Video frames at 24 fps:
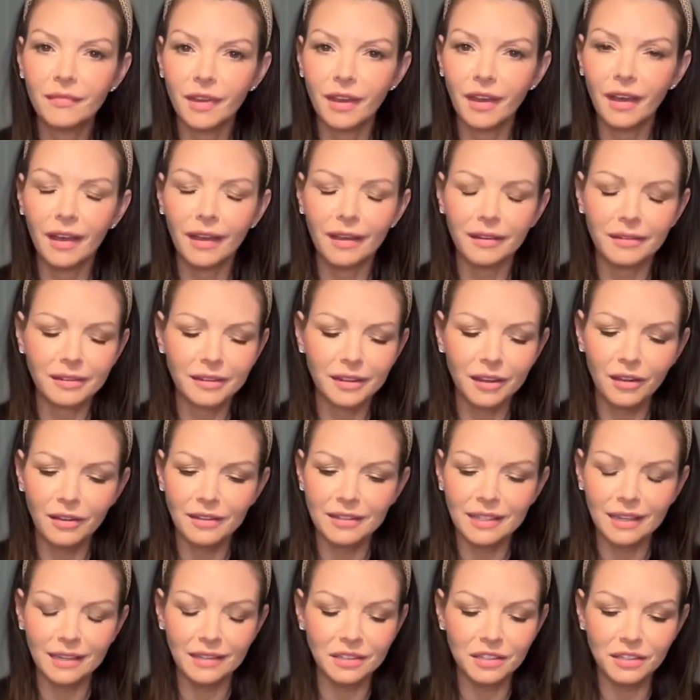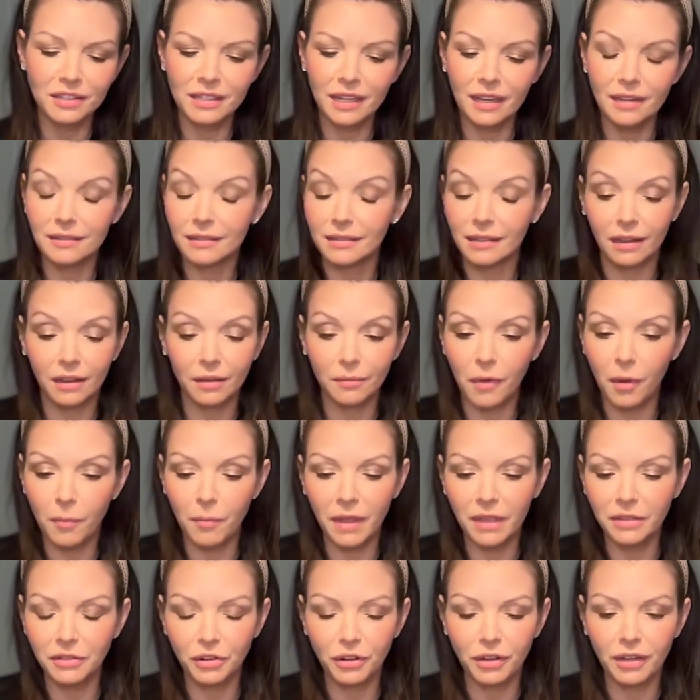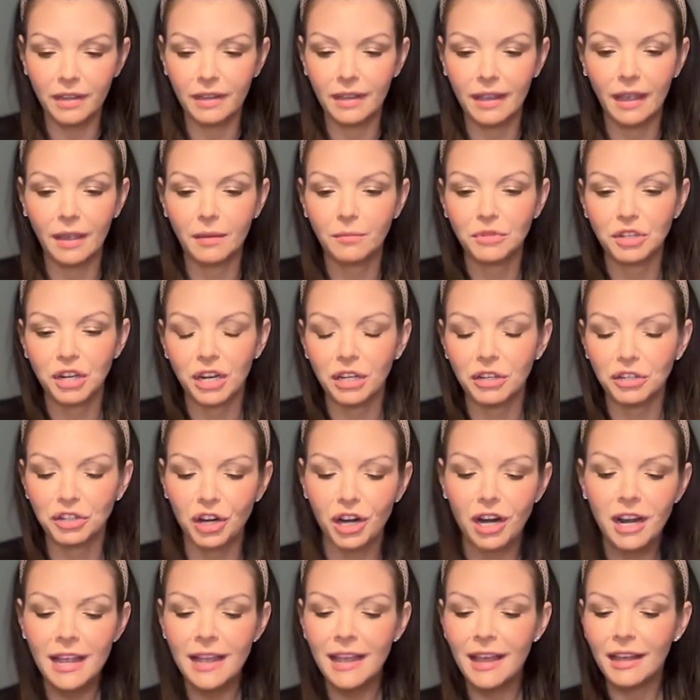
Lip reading: Yeah. No, it just sounds like a major game changer.